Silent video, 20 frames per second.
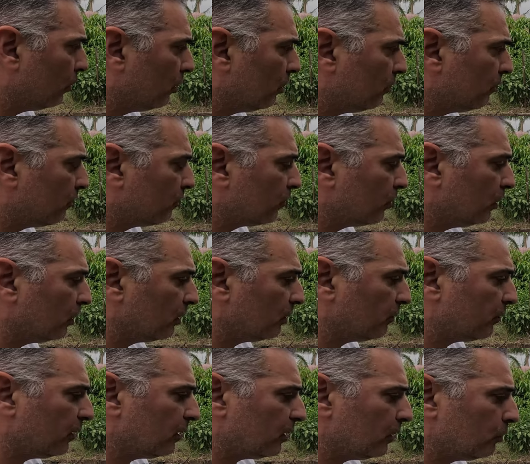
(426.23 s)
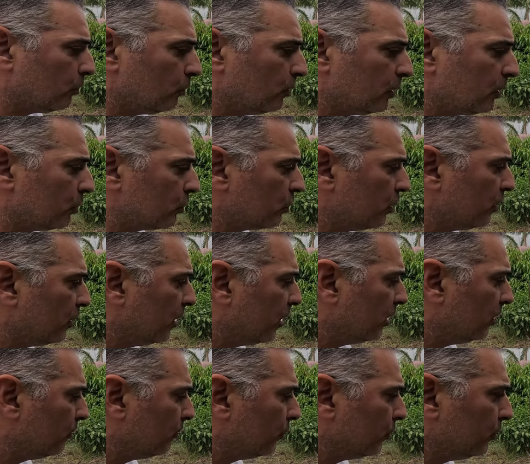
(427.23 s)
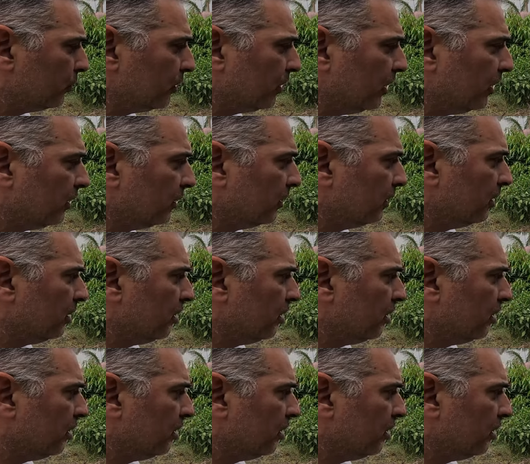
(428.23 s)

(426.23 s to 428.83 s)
of cauliflower, and I'll quickly show you how I'm doing that.